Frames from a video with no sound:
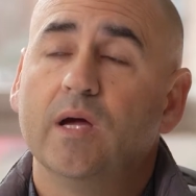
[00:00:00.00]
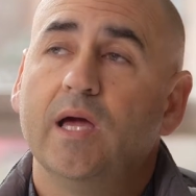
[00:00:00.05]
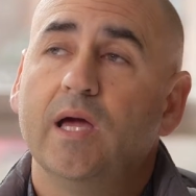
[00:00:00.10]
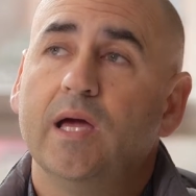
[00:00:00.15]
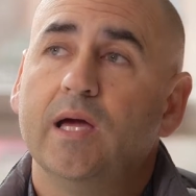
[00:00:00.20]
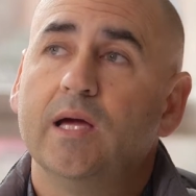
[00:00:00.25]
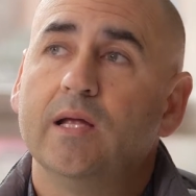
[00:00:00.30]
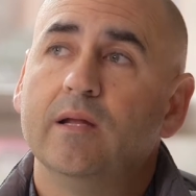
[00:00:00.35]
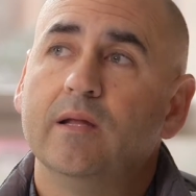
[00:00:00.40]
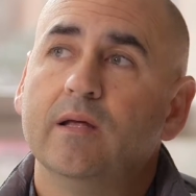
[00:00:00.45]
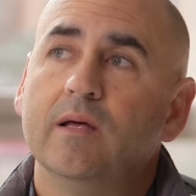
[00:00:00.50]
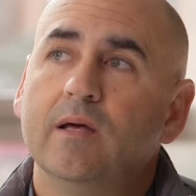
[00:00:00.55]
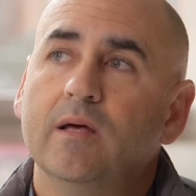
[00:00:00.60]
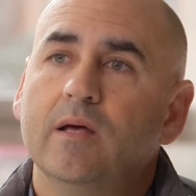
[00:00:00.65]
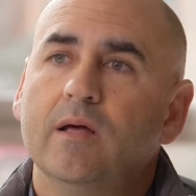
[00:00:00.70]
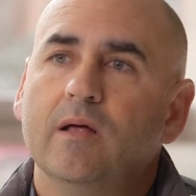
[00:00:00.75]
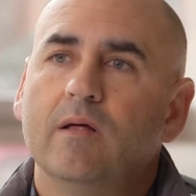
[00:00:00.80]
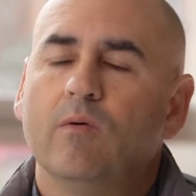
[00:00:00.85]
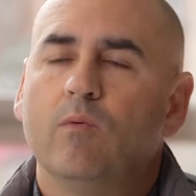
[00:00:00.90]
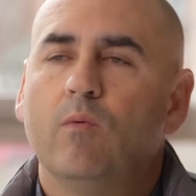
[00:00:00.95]
And
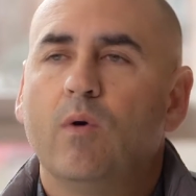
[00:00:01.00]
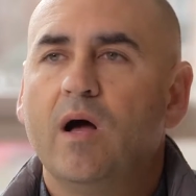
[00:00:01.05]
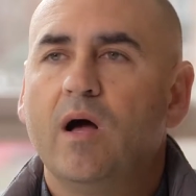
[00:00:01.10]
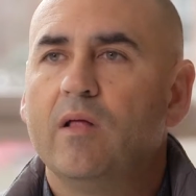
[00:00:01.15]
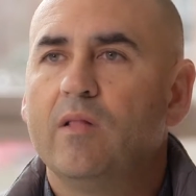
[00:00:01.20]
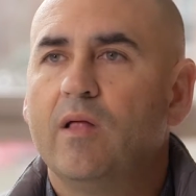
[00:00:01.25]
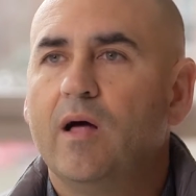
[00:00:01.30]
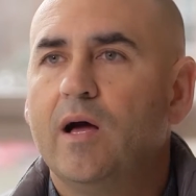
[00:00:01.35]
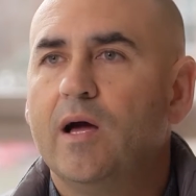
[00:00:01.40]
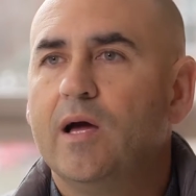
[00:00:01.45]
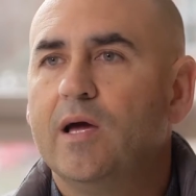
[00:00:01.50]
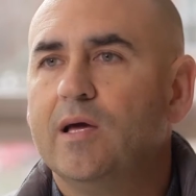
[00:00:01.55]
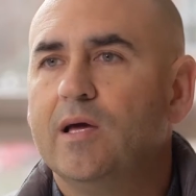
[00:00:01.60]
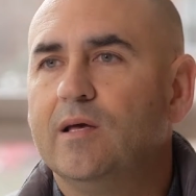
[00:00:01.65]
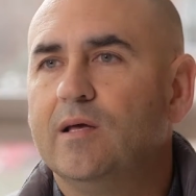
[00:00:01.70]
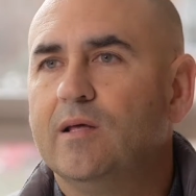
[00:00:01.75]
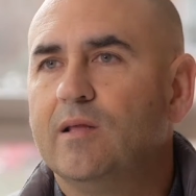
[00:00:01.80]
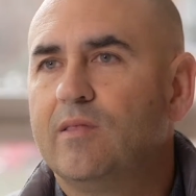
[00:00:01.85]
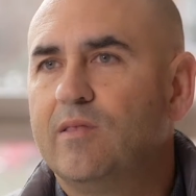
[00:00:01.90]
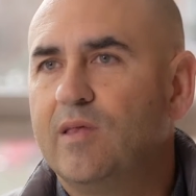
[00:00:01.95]
while
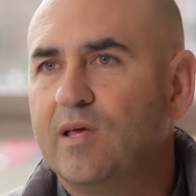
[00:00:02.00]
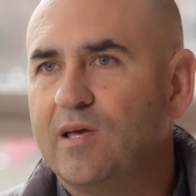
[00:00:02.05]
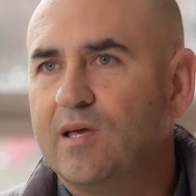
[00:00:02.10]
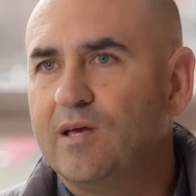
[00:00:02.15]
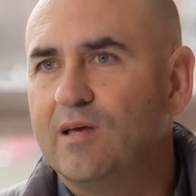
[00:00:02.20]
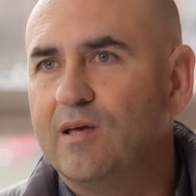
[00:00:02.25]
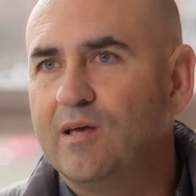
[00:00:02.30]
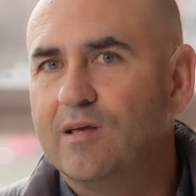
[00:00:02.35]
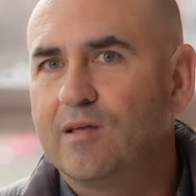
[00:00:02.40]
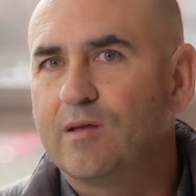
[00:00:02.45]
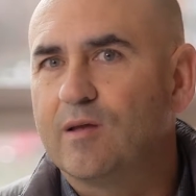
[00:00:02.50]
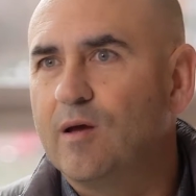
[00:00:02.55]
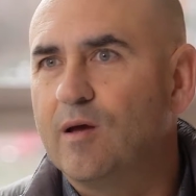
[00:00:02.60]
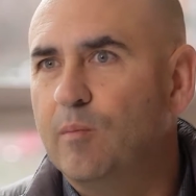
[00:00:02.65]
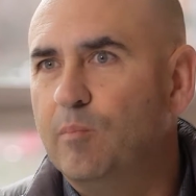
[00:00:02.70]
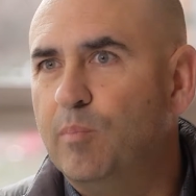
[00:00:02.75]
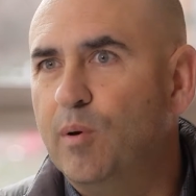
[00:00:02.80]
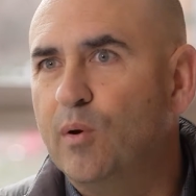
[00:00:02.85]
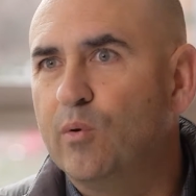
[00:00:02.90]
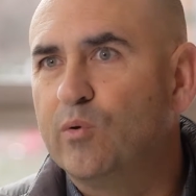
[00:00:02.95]
I think it's
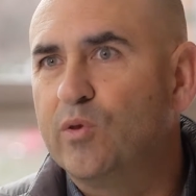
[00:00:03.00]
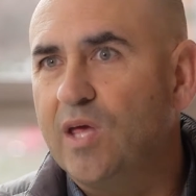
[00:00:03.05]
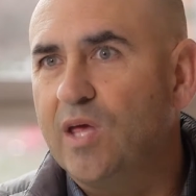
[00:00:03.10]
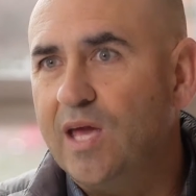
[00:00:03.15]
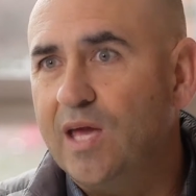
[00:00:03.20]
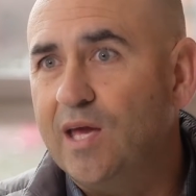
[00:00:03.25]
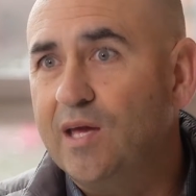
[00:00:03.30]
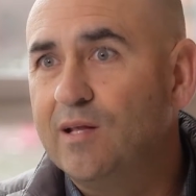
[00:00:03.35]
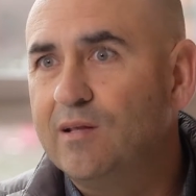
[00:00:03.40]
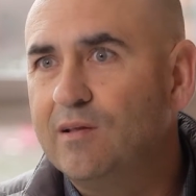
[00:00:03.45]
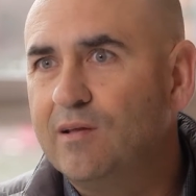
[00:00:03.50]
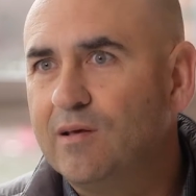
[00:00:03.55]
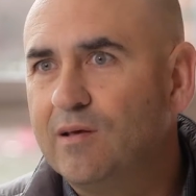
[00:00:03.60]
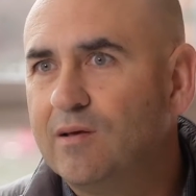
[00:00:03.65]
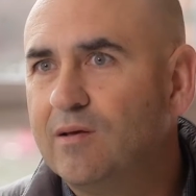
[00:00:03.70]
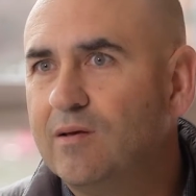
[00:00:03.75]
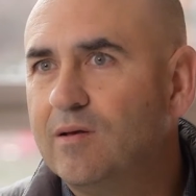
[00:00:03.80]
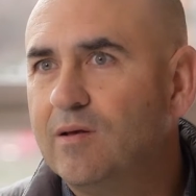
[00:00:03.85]
a both and,